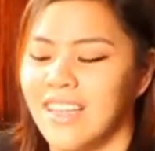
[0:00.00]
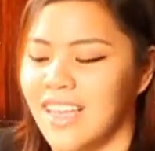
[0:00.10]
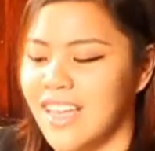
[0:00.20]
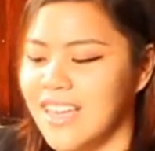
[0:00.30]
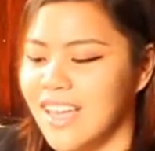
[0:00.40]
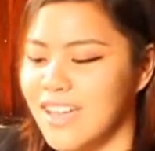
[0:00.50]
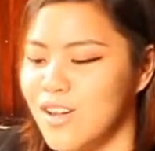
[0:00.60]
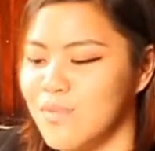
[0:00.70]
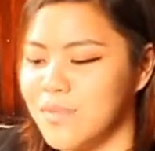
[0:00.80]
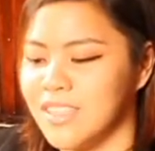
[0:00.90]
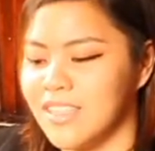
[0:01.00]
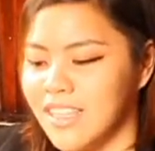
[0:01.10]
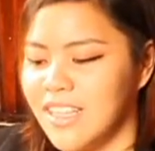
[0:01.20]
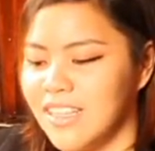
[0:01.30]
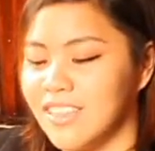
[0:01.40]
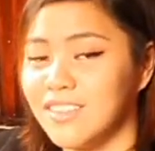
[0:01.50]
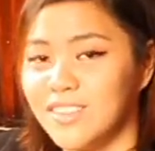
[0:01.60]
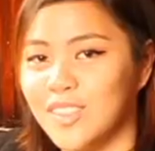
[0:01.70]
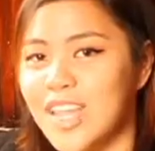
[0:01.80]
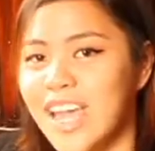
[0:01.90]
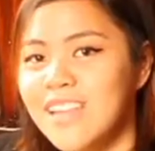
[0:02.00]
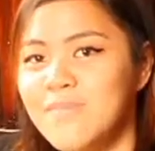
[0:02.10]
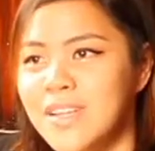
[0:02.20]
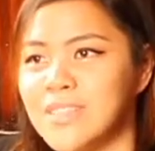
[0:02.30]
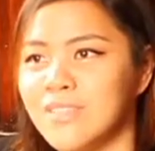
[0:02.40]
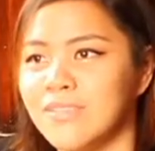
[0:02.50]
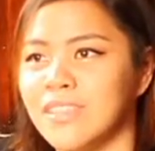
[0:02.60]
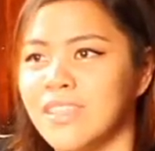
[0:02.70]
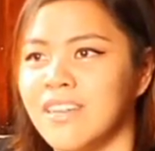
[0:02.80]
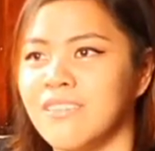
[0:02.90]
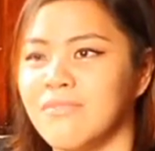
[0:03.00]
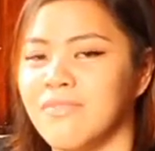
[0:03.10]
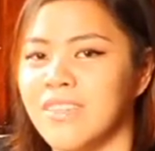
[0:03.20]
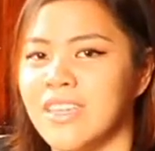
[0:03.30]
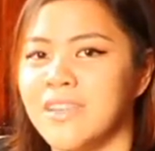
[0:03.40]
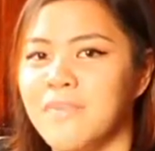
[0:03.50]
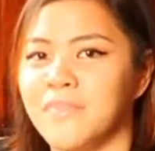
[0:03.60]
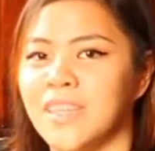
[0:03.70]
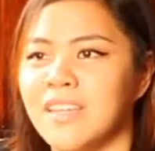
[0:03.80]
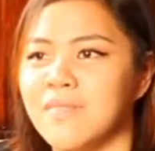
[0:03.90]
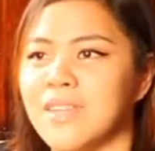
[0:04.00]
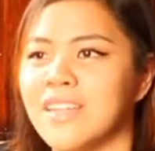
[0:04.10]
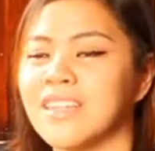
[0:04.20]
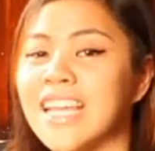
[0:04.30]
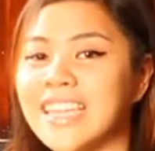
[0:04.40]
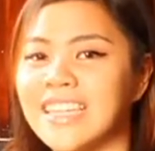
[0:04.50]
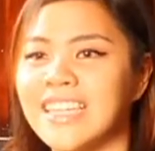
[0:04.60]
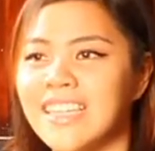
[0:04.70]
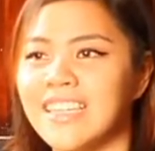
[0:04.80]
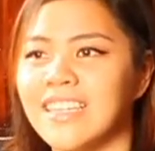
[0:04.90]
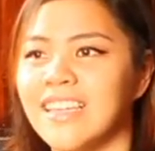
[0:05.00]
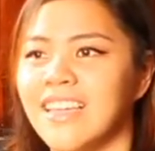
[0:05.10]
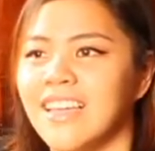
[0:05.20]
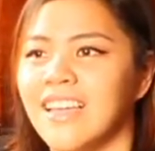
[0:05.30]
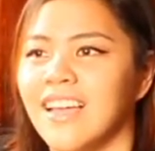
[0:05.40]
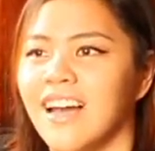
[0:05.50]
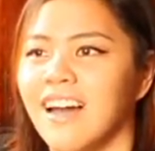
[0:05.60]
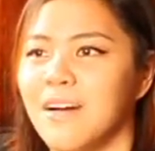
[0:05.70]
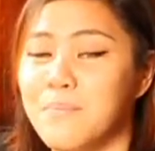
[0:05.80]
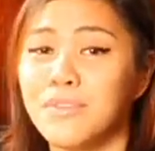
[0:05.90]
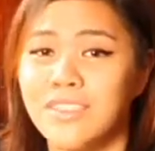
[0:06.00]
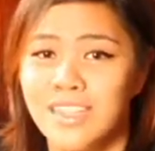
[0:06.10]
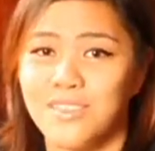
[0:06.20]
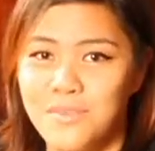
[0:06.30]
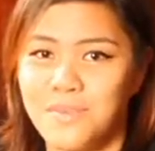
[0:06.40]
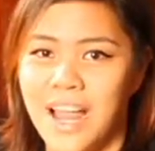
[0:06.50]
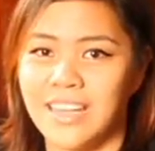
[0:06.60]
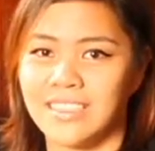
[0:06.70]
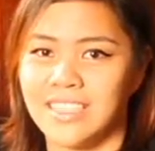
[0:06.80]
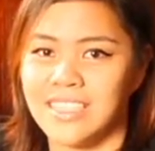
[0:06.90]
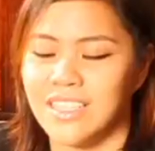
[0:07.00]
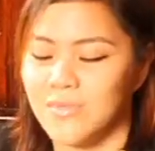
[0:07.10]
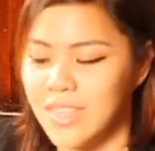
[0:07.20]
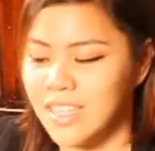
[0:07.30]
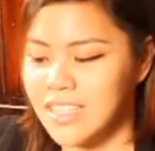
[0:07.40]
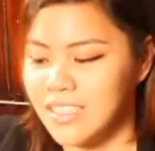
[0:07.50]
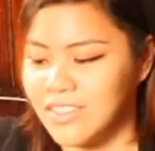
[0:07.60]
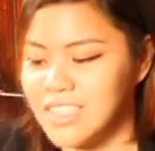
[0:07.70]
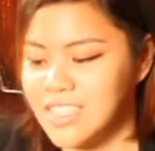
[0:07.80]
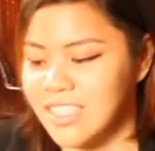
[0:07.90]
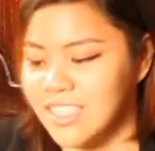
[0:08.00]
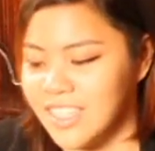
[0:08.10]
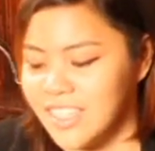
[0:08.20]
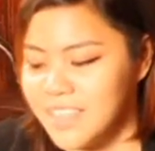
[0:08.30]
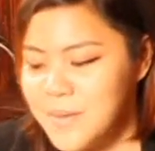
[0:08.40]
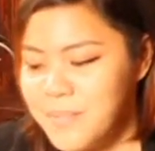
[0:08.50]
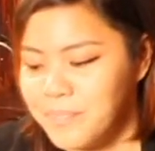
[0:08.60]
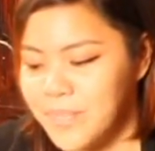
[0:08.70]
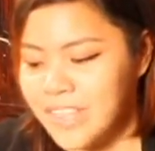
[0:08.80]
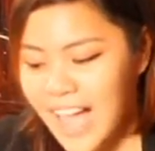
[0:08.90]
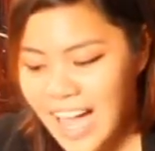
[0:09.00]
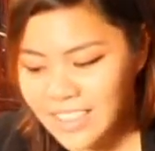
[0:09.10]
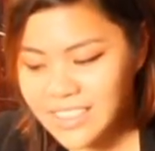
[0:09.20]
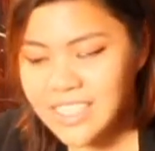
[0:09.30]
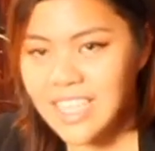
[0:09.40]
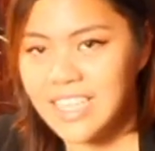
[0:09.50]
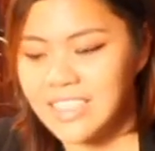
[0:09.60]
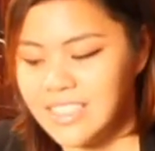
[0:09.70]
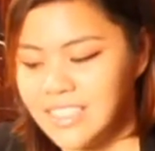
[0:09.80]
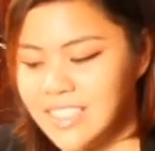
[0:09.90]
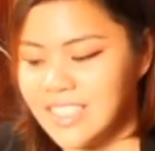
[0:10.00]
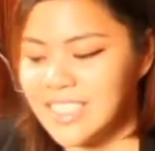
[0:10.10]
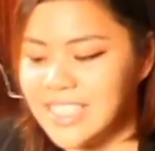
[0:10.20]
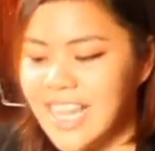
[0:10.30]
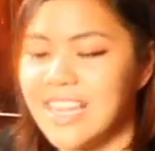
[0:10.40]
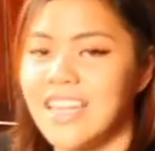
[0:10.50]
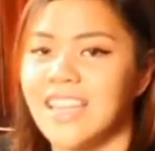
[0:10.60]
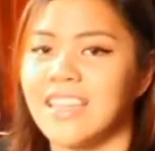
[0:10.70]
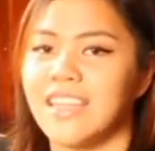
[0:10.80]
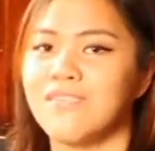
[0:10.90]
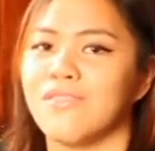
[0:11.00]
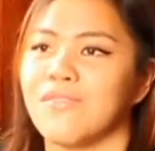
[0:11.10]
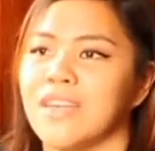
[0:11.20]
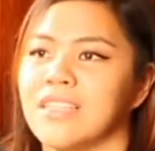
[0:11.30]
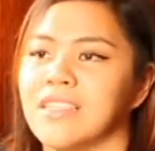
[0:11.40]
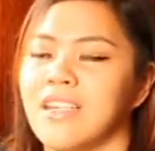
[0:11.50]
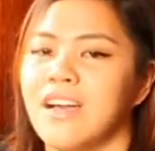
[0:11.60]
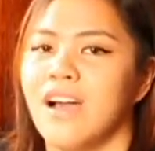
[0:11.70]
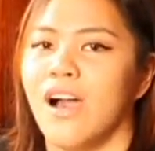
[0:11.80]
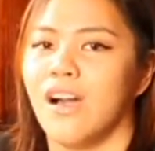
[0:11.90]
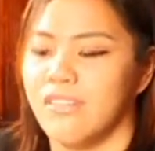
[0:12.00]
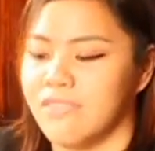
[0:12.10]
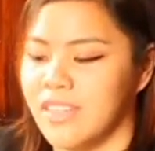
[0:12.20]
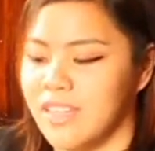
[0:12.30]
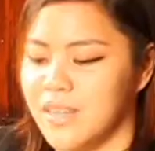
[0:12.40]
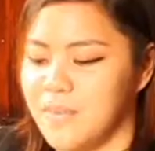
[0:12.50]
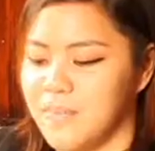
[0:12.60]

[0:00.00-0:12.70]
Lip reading: And I hope that the three elements of the TOV can be greatly put into practice, that we can consider the access, the standing, and the influence of the